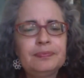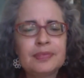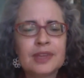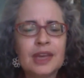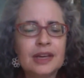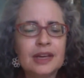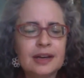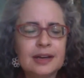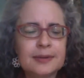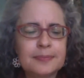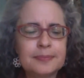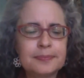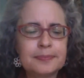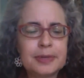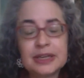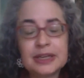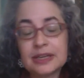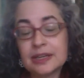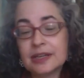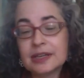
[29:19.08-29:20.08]

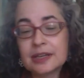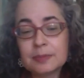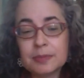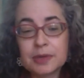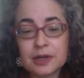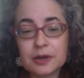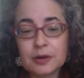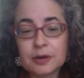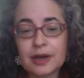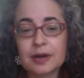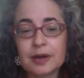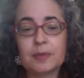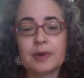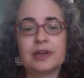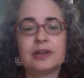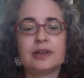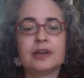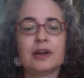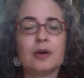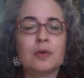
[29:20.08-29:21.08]
PD can be a great way
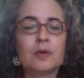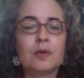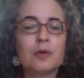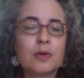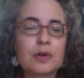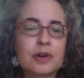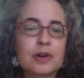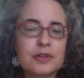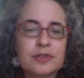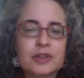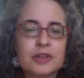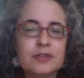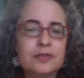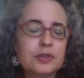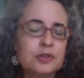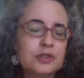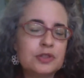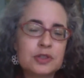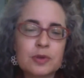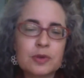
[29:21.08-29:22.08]
to go. Or even if
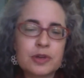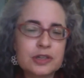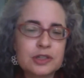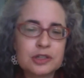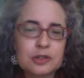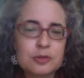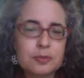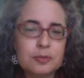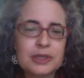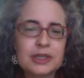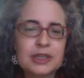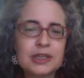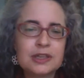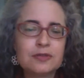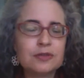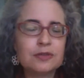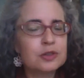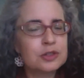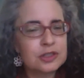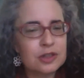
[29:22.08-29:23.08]
you just want to do PD
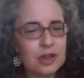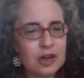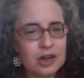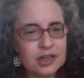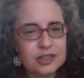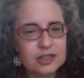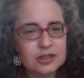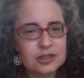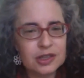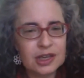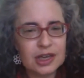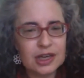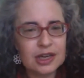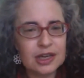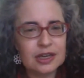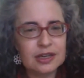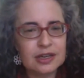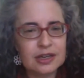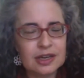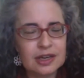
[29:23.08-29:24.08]
for as long as you
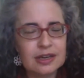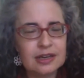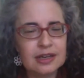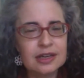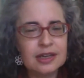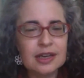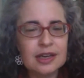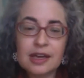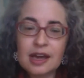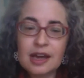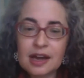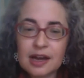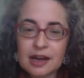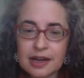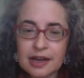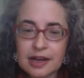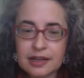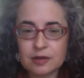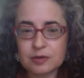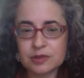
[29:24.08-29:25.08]
can, and
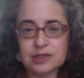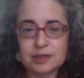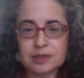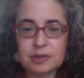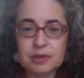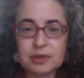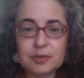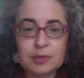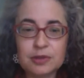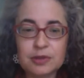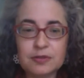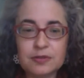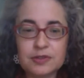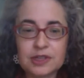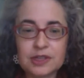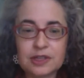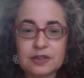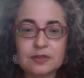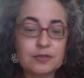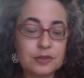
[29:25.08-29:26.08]
I know some people who've
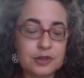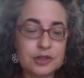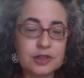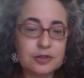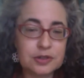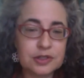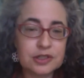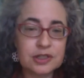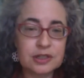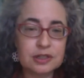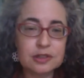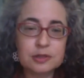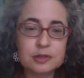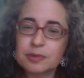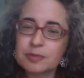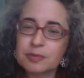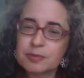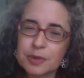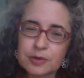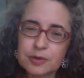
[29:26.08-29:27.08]
done it for years and years,
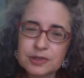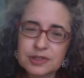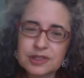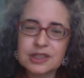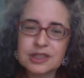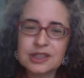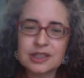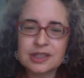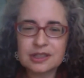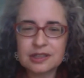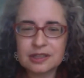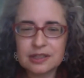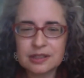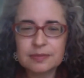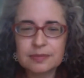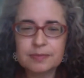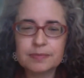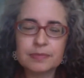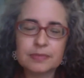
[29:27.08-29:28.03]
but mostly